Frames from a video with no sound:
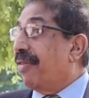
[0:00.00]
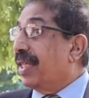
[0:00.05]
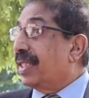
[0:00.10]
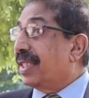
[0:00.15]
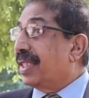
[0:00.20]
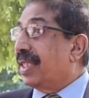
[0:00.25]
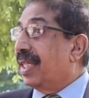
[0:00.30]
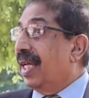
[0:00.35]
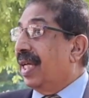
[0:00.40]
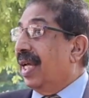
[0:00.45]

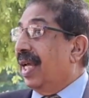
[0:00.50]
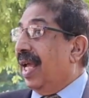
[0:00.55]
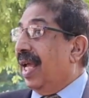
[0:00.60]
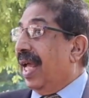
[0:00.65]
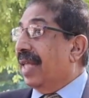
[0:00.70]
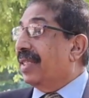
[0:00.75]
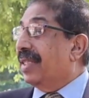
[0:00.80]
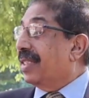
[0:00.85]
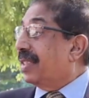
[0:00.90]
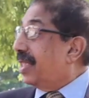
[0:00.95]
first
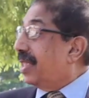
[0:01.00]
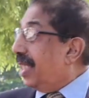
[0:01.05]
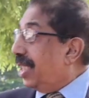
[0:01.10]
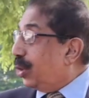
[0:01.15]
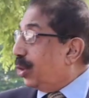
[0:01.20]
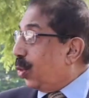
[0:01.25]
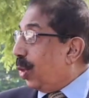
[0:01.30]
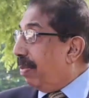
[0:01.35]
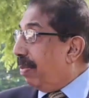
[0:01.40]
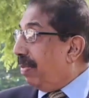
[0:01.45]
at the
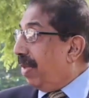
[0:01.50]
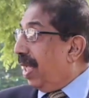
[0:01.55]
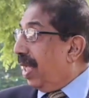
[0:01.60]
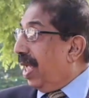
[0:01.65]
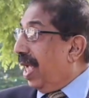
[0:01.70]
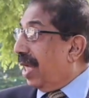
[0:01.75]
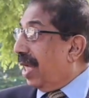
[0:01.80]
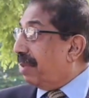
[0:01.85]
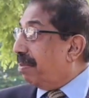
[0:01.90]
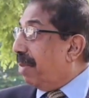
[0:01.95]
C-Street
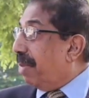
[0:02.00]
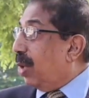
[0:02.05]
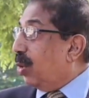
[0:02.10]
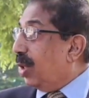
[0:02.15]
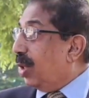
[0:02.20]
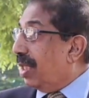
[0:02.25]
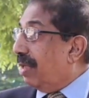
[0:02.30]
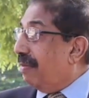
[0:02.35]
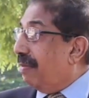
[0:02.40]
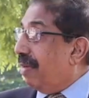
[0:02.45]
at
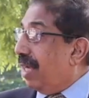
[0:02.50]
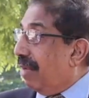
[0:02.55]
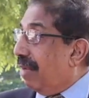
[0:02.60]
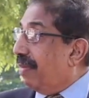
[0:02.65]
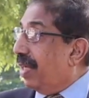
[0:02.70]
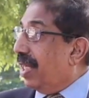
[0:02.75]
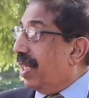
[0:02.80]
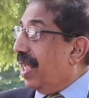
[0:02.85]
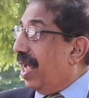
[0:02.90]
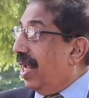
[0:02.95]
Mount
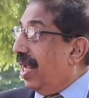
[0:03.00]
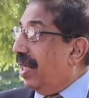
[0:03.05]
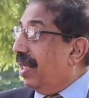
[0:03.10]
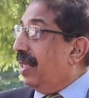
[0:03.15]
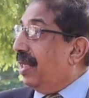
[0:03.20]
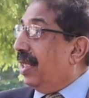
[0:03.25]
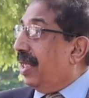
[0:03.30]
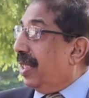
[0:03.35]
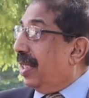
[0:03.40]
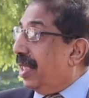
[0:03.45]
Ligonier,
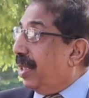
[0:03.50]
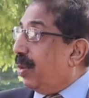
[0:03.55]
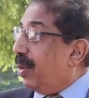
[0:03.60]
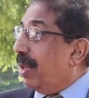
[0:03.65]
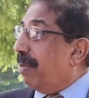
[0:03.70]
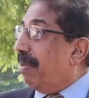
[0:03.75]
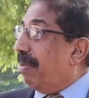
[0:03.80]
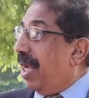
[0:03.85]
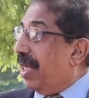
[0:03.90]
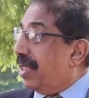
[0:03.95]

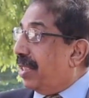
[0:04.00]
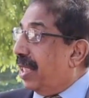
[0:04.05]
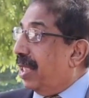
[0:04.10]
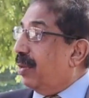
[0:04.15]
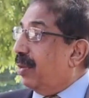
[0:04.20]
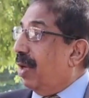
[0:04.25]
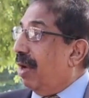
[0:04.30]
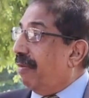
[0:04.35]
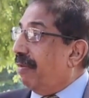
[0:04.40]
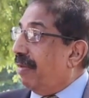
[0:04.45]
during my
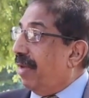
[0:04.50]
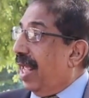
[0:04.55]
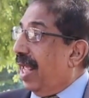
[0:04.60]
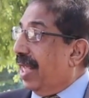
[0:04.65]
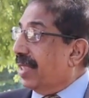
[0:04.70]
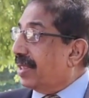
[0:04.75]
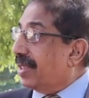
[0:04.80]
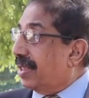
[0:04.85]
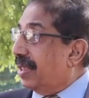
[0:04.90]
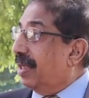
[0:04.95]
dinner out
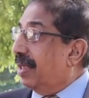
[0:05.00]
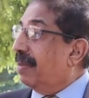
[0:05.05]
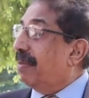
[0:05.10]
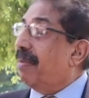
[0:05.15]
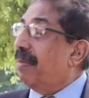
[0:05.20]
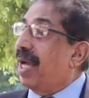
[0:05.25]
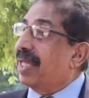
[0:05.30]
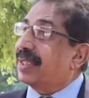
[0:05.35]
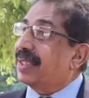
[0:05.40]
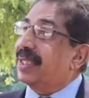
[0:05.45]
as
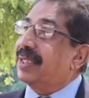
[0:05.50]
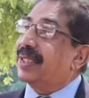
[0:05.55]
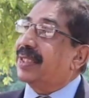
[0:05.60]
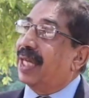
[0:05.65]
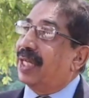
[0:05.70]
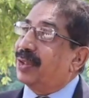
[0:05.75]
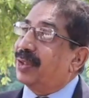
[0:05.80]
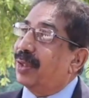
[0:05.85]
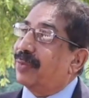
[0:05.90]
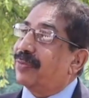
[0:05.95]
master
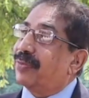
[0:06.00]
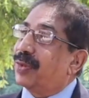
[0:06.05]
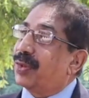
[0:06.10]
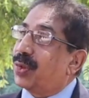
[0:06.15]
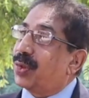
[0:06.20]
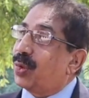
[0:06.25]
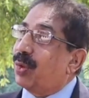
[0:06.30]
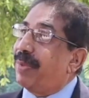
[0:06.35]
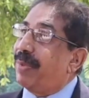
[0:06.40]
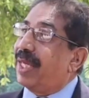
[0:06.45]
in charge of
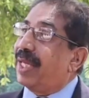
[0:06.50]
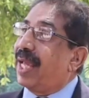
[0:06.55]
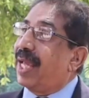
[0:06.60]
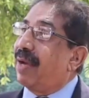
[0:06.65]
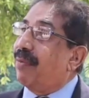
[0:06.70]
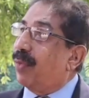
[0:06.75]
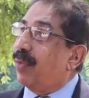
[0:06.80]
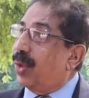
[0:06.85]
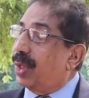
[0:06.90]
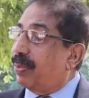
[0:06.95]

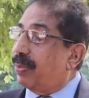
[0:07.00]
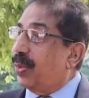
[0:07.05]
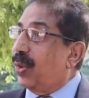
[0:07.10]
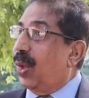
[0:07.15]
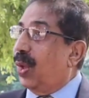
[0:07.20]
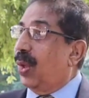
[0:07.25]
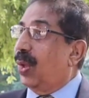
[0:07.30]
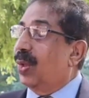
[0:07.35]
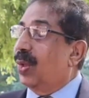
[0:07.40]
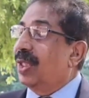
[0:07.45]
swimming and
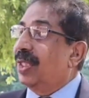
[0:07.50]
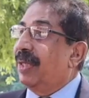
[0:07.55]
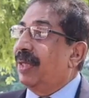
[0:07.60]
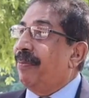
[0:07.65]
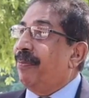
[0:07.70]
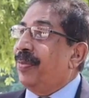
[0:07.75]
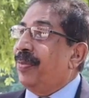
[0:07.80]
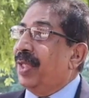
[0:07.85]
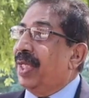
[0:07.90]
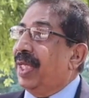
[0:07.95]
boarding.
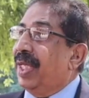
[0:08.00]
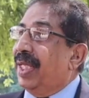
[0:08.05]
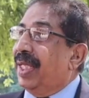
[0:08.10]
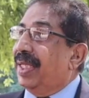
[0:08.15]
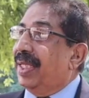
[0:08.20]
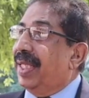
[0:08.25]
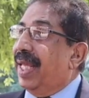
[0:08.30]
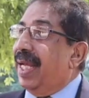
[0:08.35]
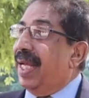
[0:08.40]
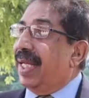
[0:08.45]

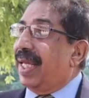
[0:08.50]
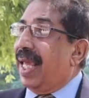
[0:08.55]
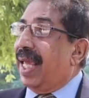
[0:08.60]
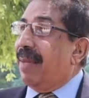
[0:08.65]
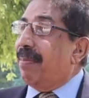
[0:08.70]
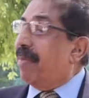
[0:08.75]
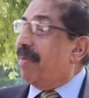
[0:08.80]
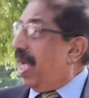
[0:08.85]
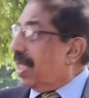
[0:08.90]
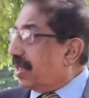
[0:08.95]
Then
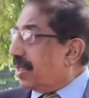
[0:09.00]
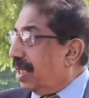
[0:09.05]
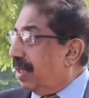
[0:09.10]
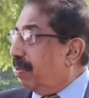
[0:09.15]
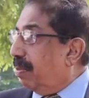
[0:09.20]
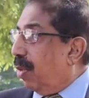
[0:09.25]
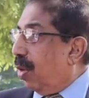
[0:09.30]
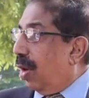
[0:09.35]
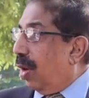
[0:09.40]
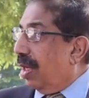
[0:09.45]
came
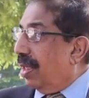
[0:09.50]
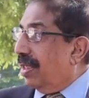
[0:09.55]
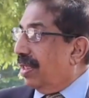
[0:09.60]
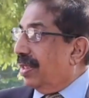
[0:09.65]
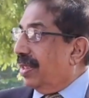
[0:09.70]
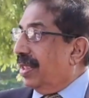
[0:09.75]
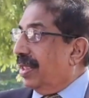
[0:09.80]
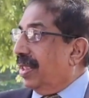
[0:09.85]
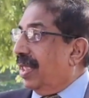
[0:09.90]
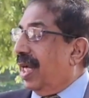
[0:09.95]
basketball.
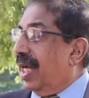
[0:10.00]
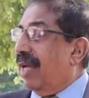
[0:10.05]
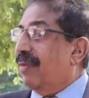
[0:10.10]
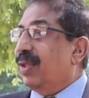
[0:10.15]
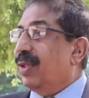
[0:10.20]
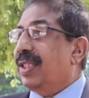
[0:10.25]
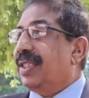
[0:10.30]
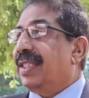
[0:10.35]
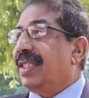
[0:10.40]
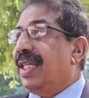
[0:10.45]

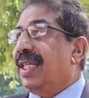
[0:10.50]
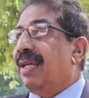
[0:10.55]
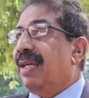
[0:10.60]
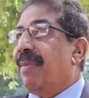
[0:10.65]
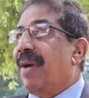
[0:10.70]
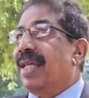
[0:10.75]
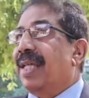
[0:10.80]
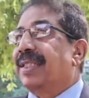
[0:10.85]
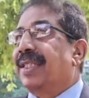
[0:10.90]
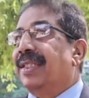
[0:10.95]
I was
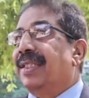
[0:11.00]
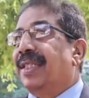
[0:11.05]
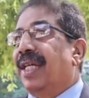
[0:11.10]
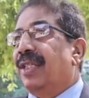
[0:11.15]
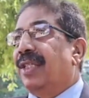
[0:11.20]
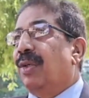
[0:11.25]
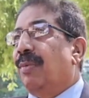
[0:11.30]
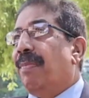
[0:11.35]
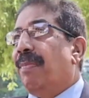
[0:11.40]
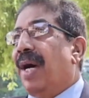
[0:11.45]
senior master in
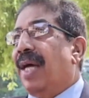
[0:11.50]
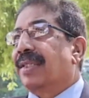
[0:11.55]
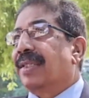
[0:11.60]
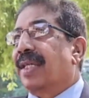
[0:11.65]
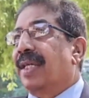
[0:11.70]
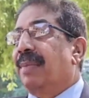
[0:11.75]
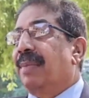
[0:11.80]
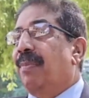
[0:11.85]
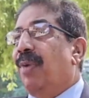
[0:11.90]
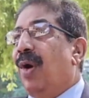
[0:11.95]
charge at
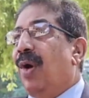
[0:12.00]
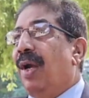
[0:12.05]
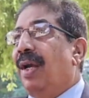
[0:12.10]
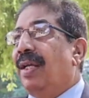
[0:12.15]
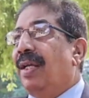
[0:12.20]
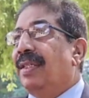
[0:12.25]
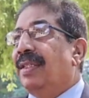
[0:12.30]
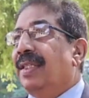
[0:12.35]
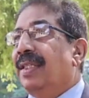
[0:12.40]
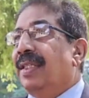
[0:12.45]

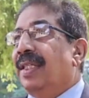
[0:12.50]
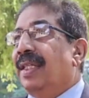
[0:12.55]
basketball.